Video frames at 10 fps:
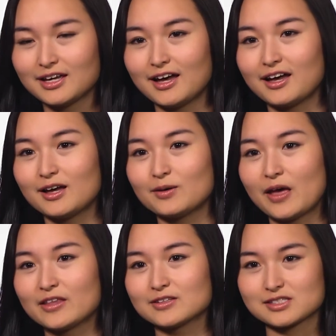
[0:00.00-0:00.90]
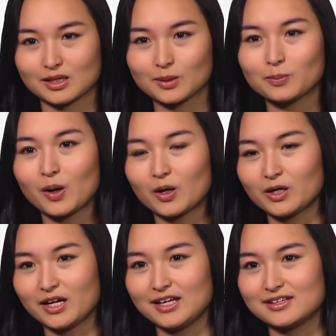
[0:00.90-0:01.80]
Uh, and the second
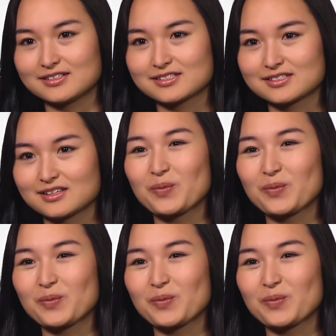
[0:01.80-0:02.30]
part is